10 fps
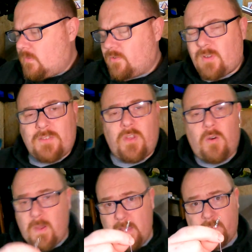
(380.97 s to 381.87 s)
So as
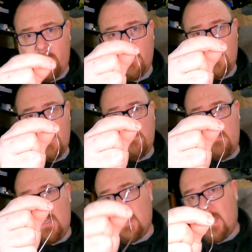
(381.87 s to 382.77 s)
always,
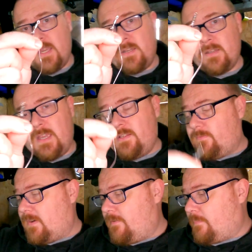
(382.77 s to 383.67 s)
mainline
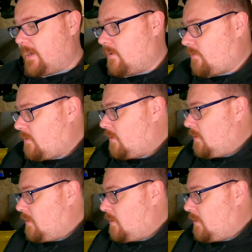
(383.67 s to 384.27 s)
£85